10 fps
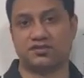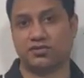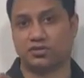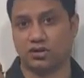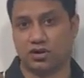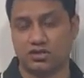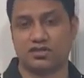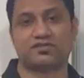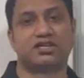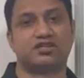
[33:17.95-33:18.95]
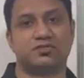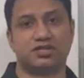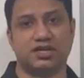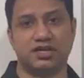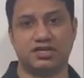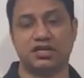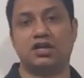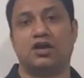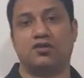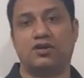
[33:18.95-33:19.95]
We've got lots of customer studies of